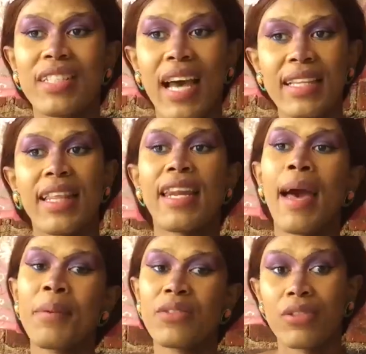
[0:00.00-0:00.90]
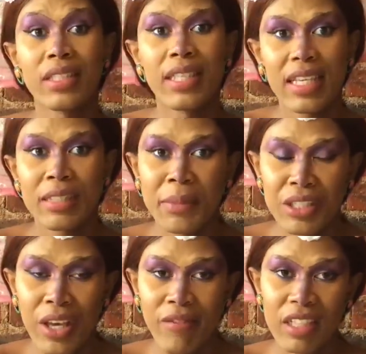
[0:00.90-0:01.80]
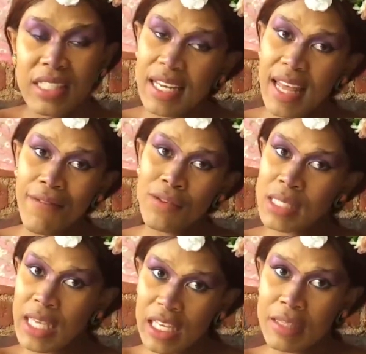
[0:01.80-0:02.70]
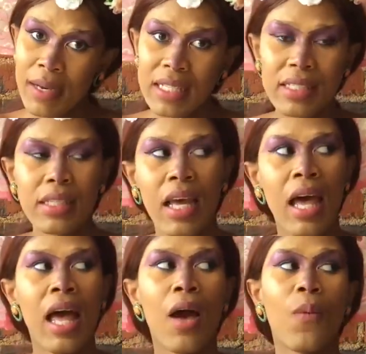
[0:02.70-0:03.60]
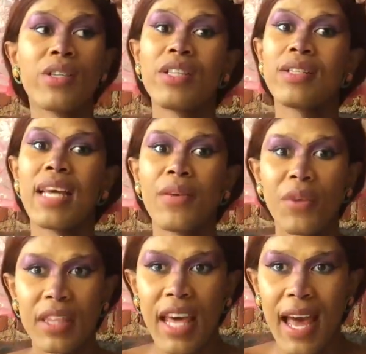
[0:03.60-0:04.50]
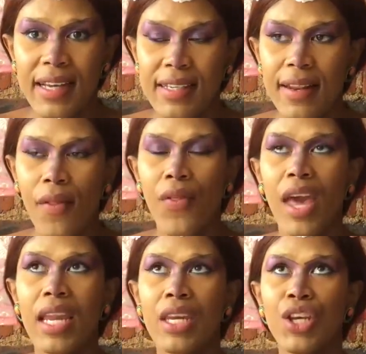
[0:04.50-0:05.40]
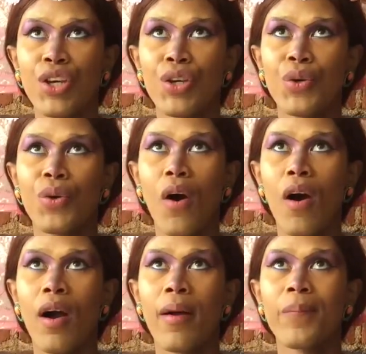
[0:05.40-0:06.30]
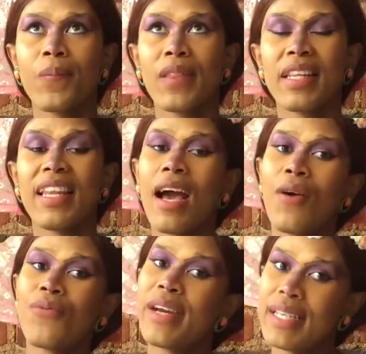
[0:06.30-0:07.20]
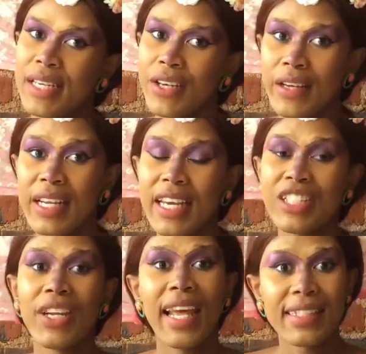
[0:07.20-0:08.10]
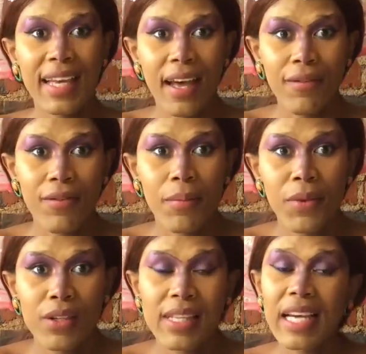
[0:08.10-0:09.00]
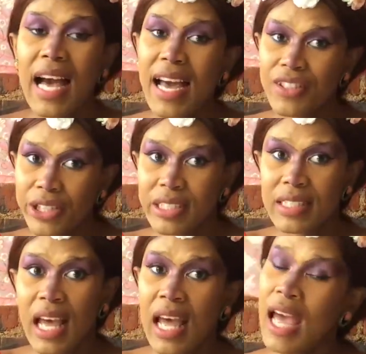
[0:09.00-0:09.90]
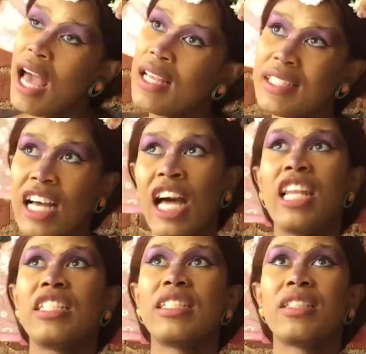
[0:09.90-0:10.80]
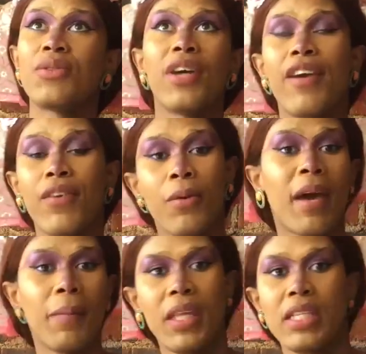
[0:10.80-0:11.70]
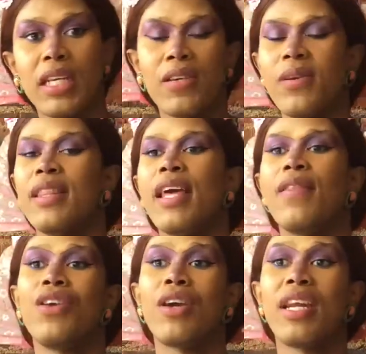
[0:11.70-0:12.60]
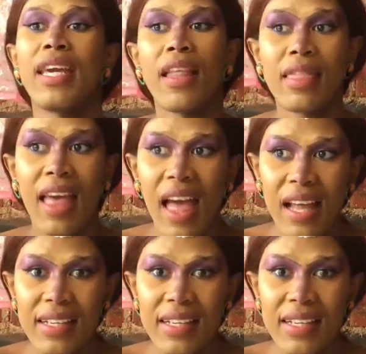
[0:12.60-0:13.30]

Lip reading: that happens for 6 months. You have to attend that for 6 months. Once you're done with that, then you are now ready. You're gonna get your letter from your psychiatrist and psychologist, whoever you might be dealing with, and then you're gonna get that.